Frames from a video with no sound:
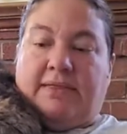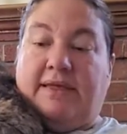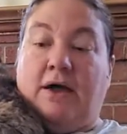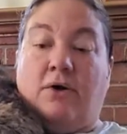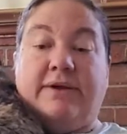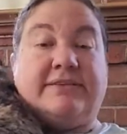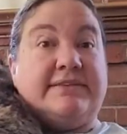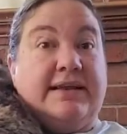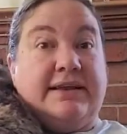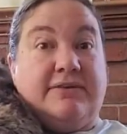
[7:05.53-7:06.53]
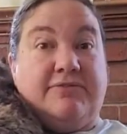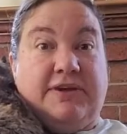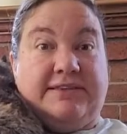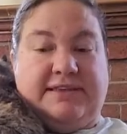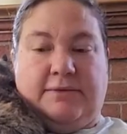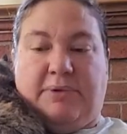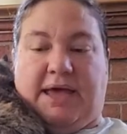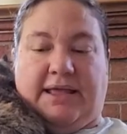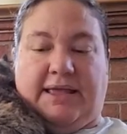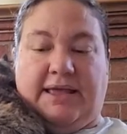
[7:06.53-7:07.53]
They always send a free seed
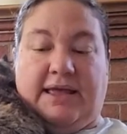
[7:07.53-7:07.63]
packet,